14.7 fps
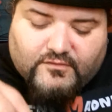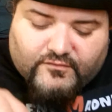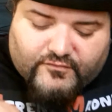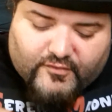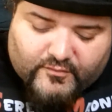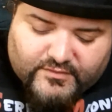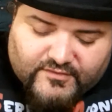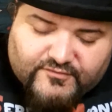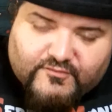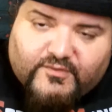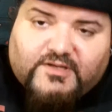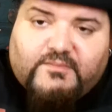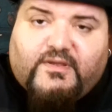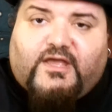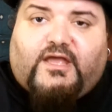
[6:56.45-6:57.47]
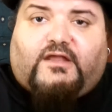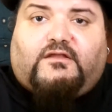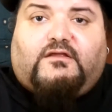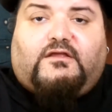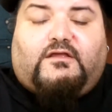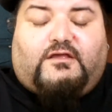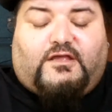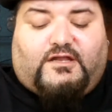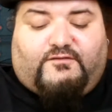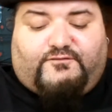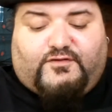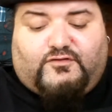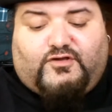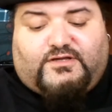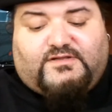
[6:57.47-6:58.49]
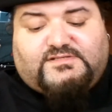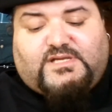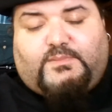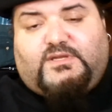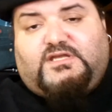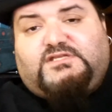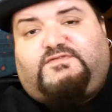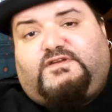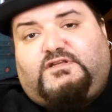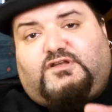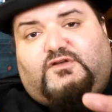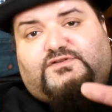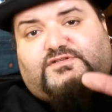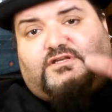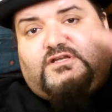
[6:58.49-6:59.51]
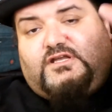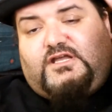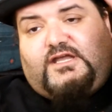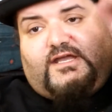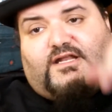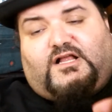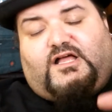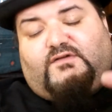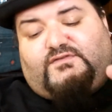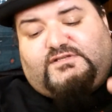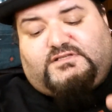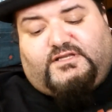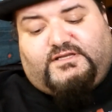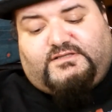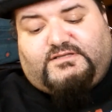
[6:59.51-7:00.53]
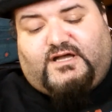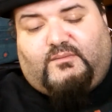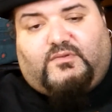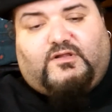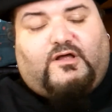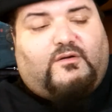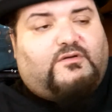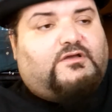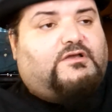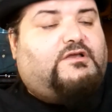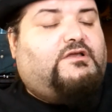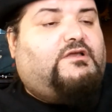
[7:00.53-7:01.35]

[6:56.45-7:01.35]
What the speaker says: So here's what he made. And if you look at some of his videos, and I'll have his link down below